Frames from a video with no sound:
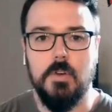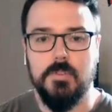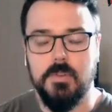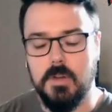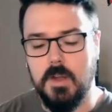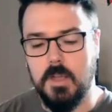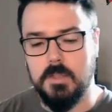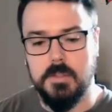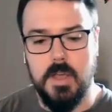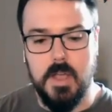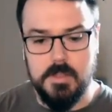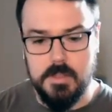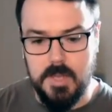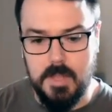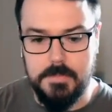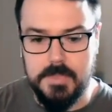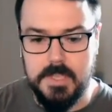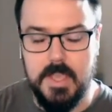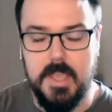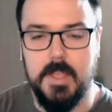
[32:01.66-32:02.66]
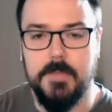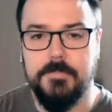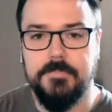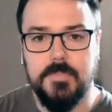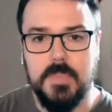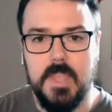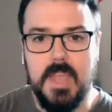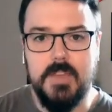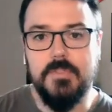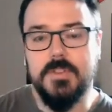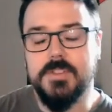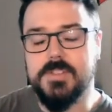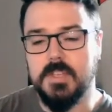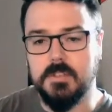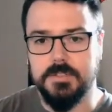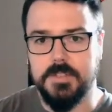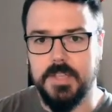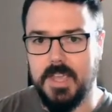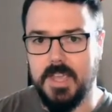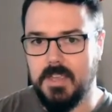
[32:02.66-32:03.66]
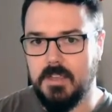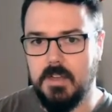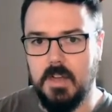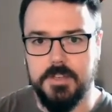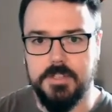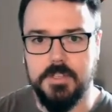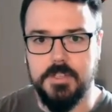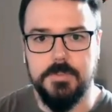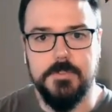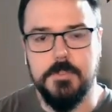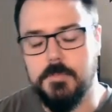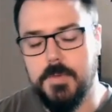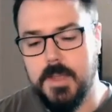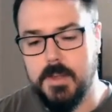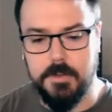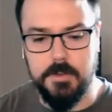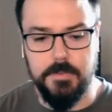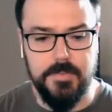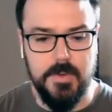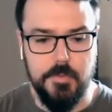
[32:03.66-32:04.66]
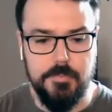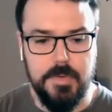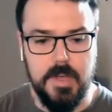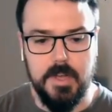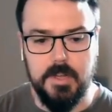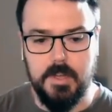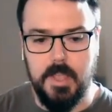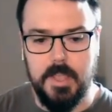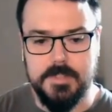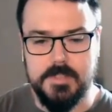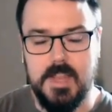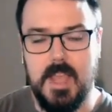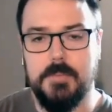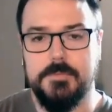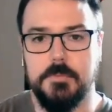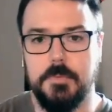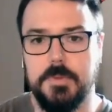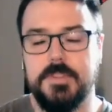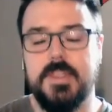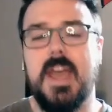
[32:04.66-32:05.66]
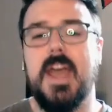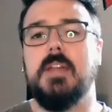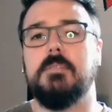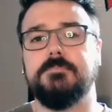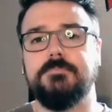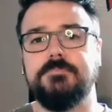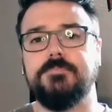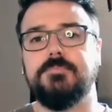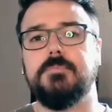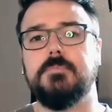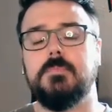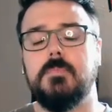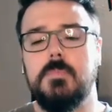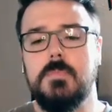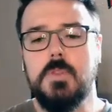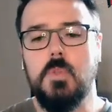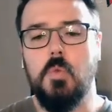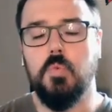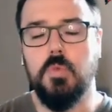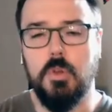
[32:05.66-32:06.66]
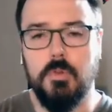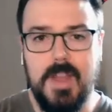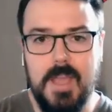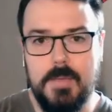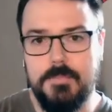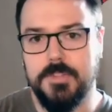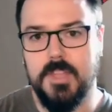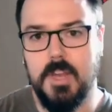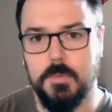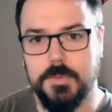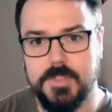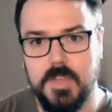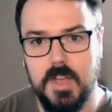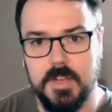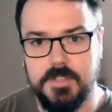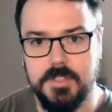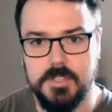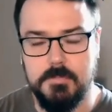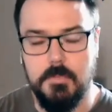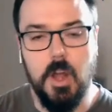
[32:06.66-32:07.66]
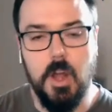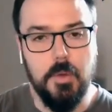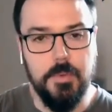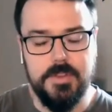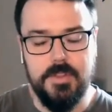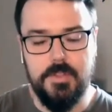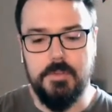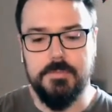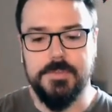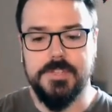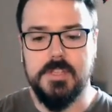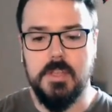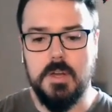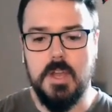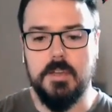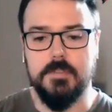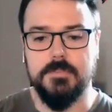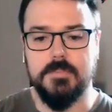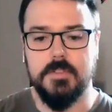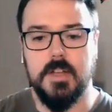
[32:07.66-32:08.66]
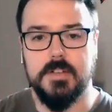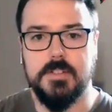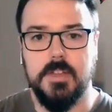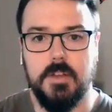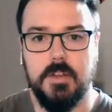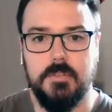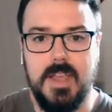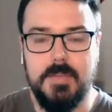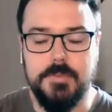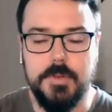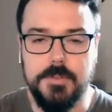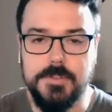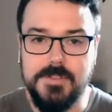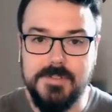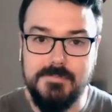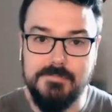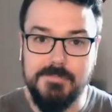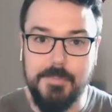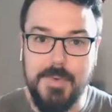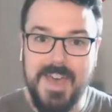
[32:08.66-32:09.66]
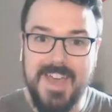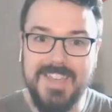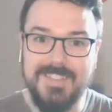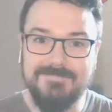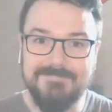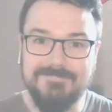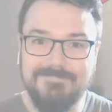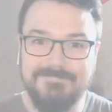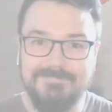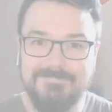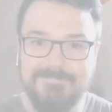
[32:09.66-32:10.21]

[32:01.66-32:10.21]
over on Locked On NBA every single day on YouTube and on your favorite podcast apps. And with that, we'll wrap it there. We'll talk to you tomorrow with another episode of Locked On Raptors. Bye-bye.